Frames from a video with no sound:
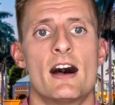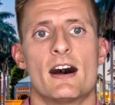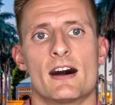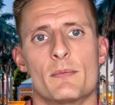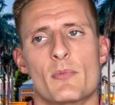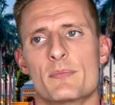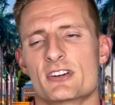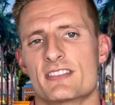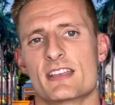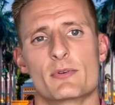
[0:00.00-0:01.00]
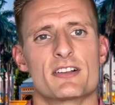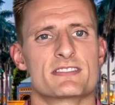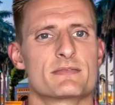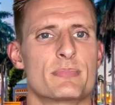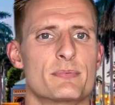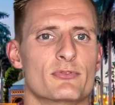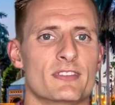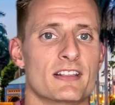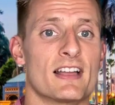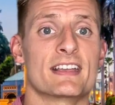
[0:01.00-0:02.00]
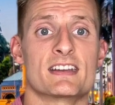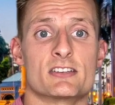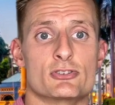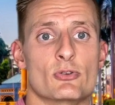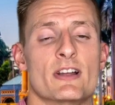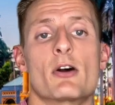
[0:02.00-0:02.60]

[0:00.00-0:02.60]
Trying to think what else people really like and enjoy.